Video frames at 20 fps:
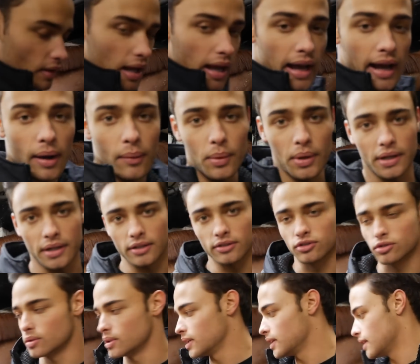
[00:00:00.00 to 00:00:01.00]
how we're gonna
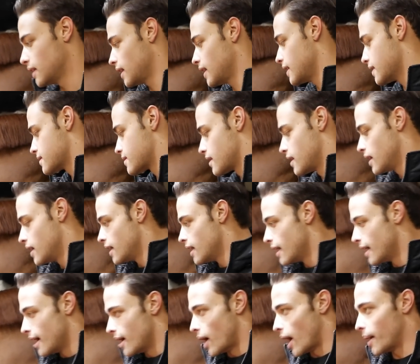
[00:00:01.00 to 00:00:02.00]
do it is
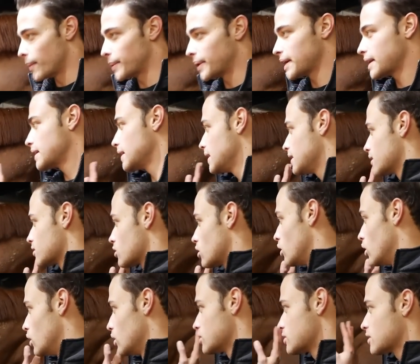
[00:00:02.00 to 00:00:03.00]
I'm gonna clean this
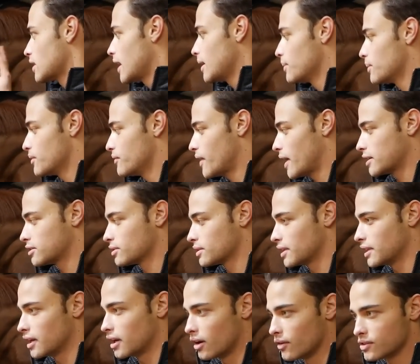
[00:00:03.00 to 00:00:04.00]
whole side with the vacuum
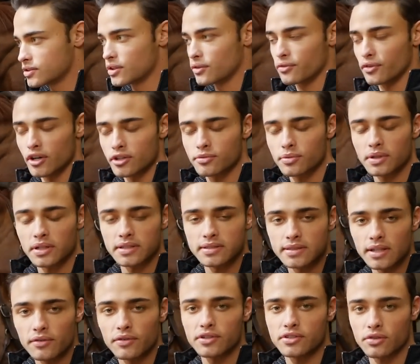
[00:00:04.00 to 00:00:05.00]
cleaner. Obviously, first we're gonna
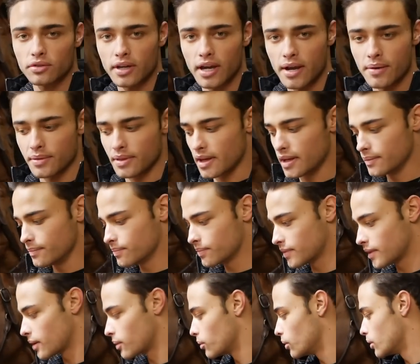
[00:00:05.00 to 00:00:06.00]
see if he's okay with it.
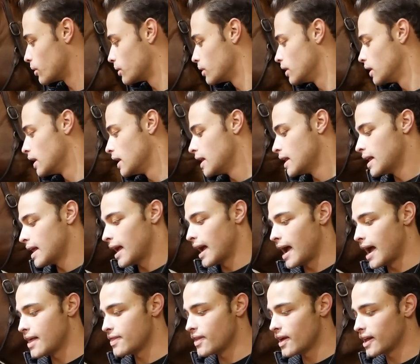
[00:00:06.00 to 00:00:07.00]
Whoa.
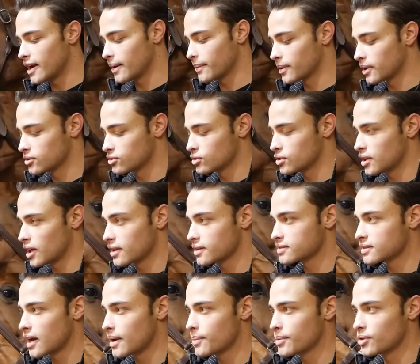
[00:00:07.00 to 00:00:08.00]
And then I'm gonna do the other
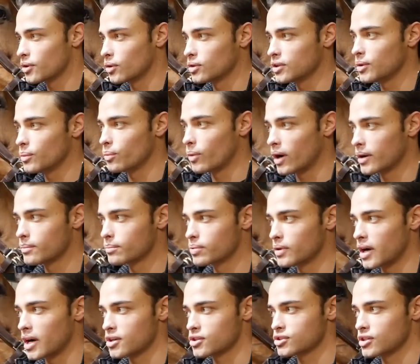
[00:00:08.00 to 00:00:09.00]
side with only one
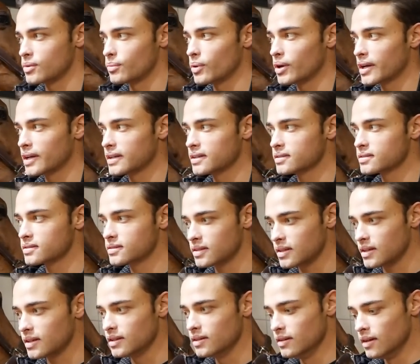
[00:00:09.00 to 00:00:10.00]
brush. And we're gonna
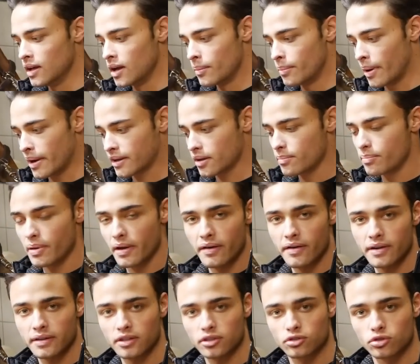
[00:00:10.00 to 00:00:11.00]
see, by
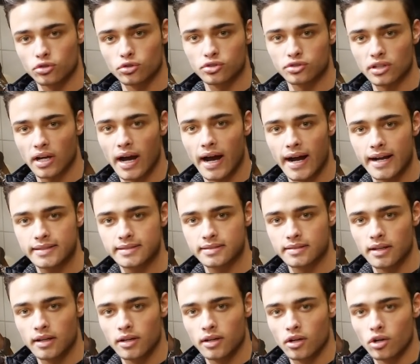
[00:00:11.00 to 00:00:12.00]
comparing the two sides,
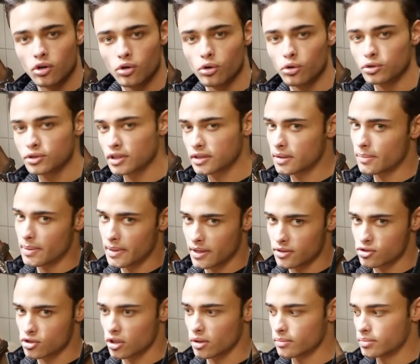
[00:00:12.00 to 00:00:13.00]
who did the better
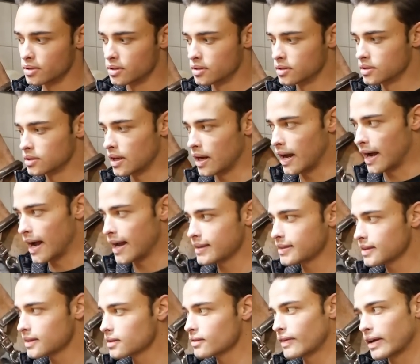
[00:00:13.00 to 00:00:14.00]
job. I think the